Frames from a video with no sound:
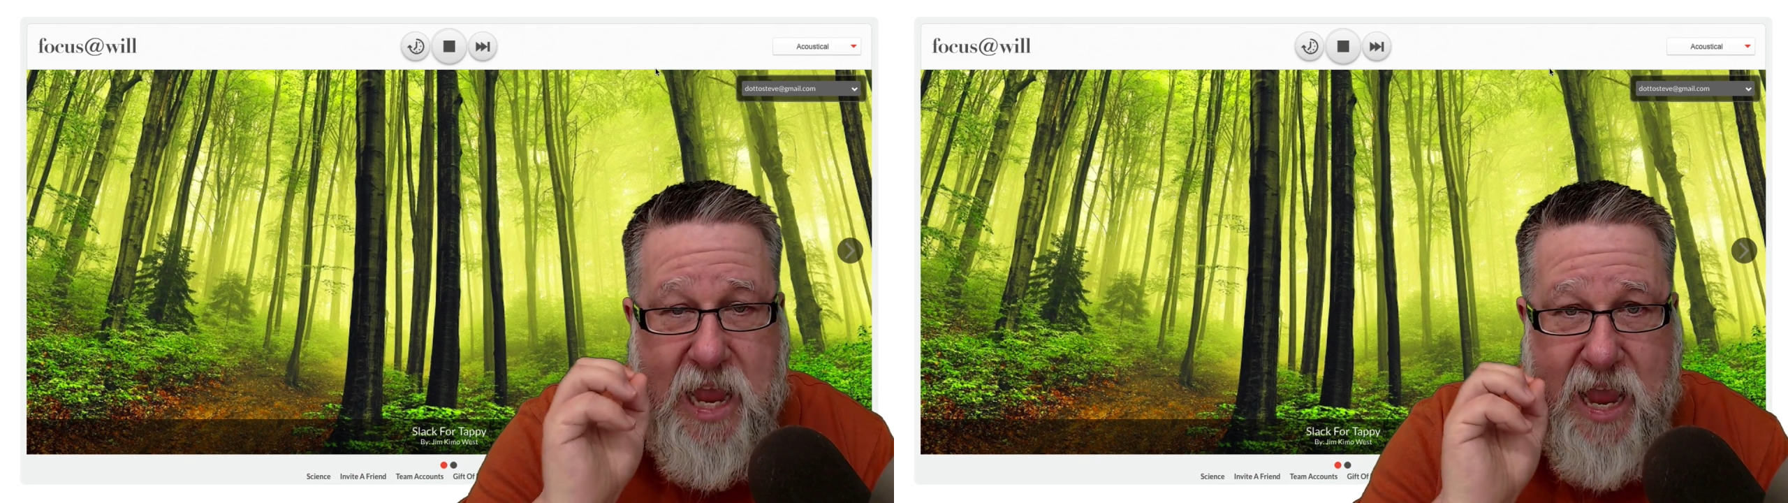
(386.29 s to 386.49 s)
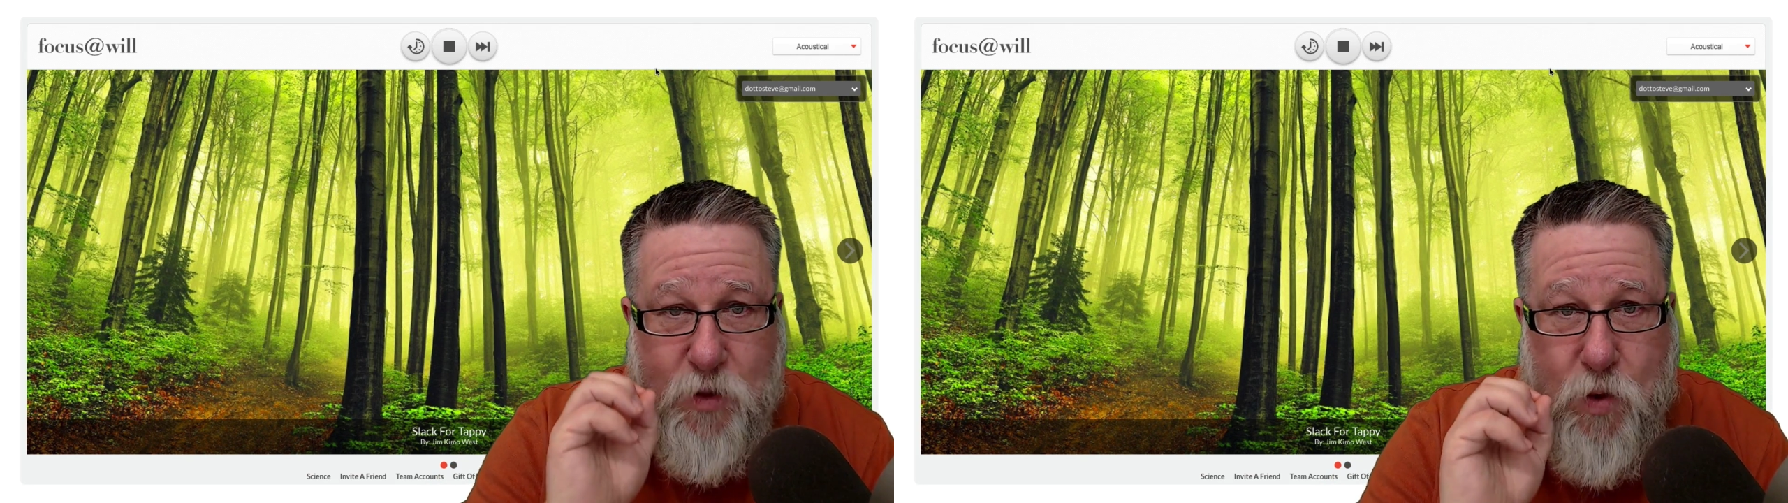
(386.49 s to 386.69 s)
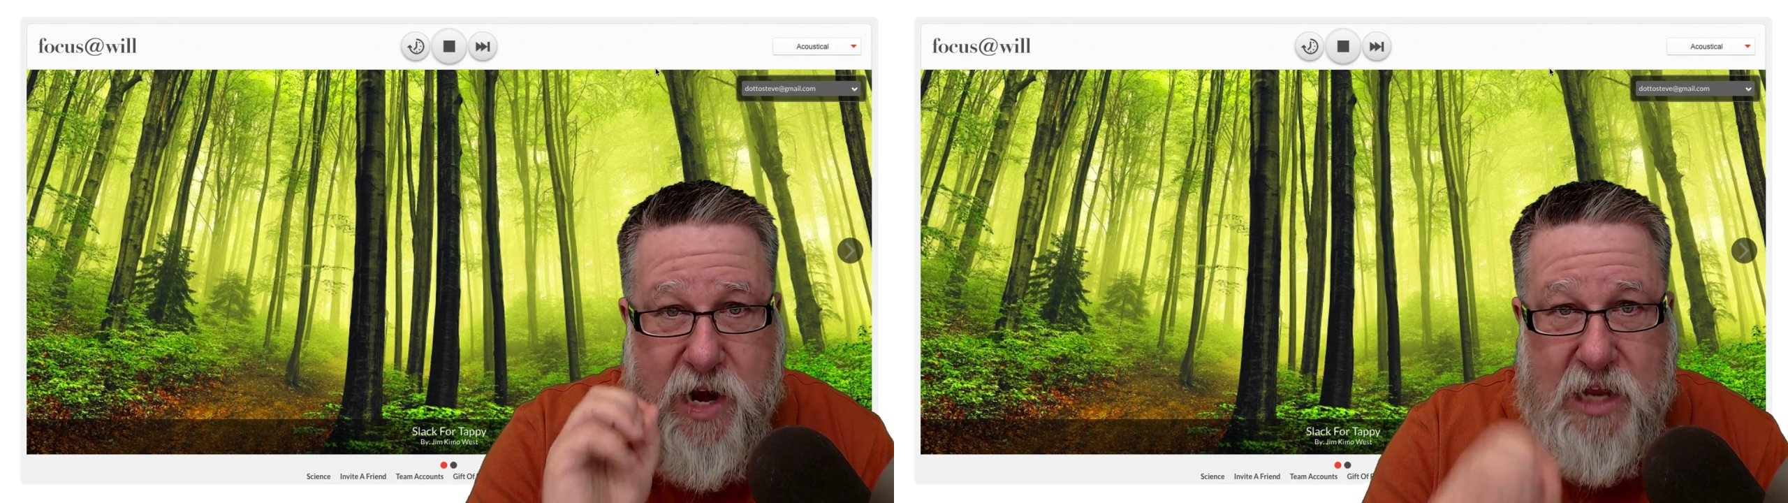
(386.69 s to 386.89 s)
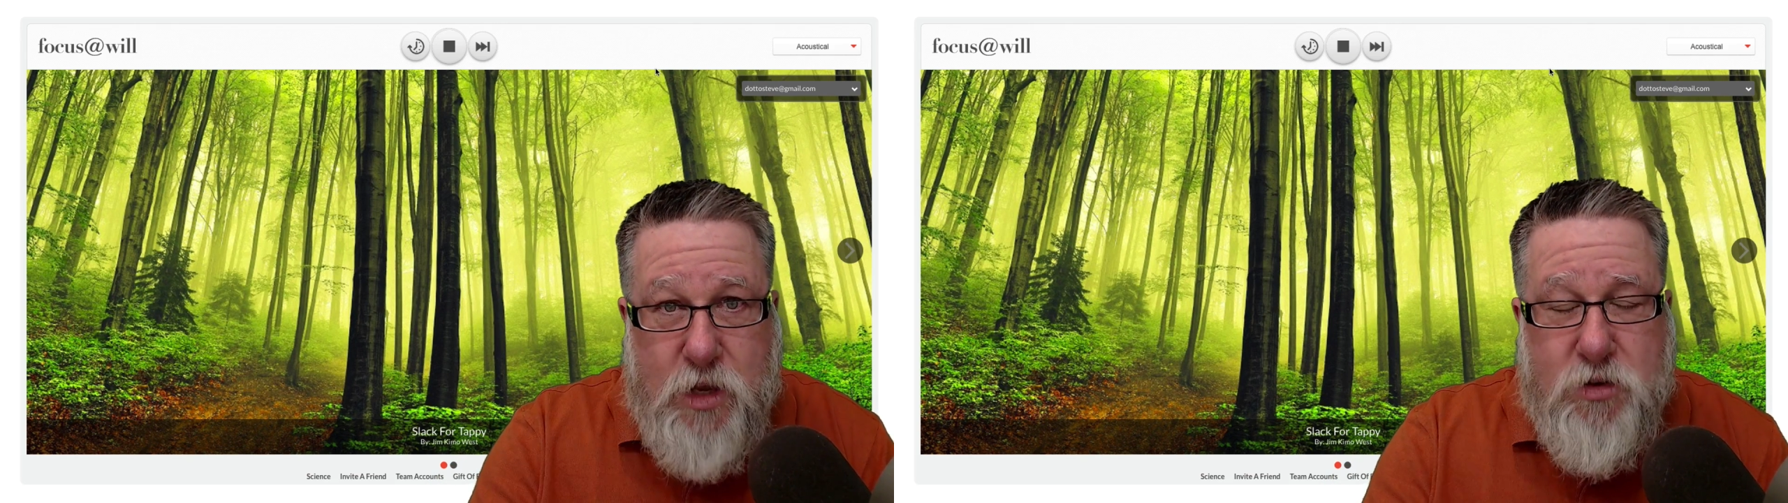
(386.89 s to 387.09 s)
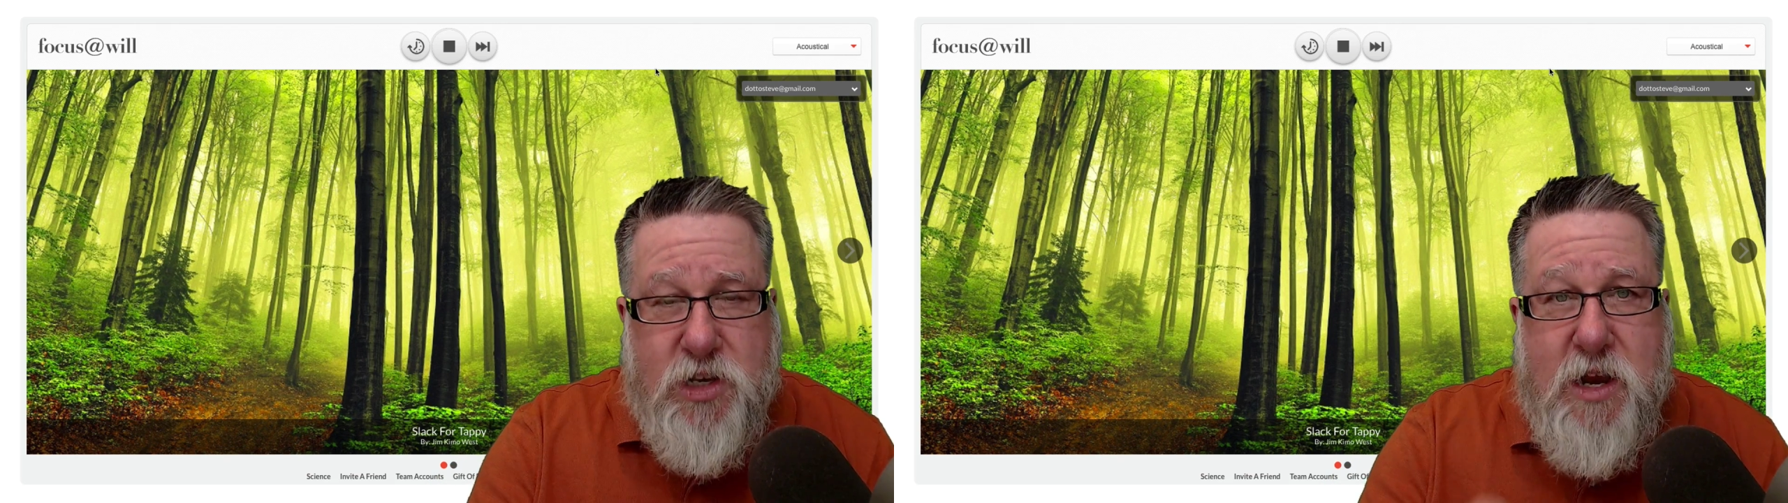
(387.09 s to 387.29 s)
And when I
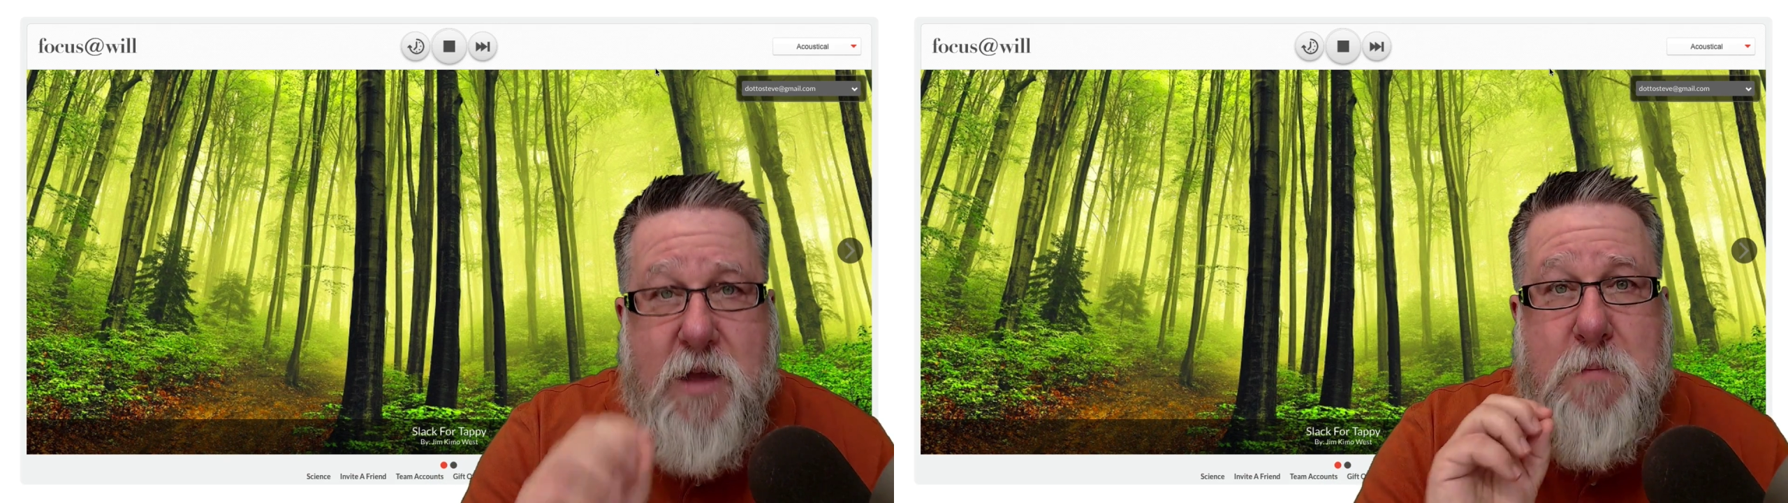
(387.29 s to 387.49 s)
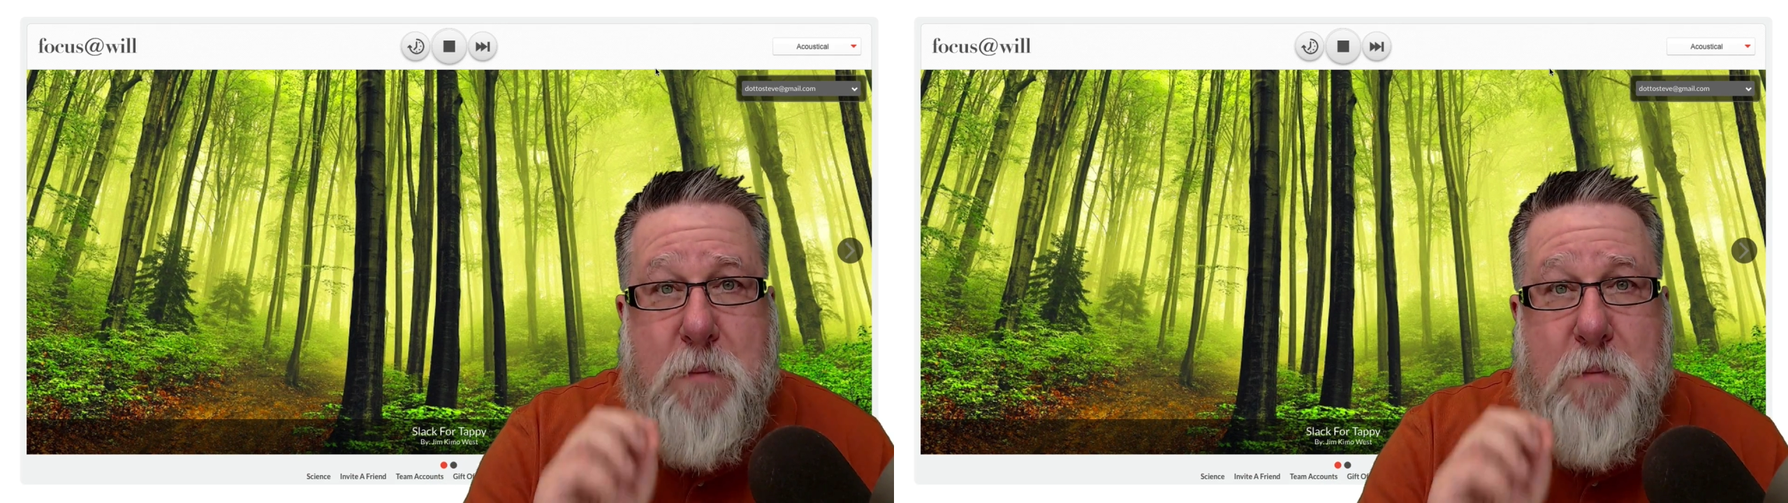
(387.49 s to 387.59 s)
use it, my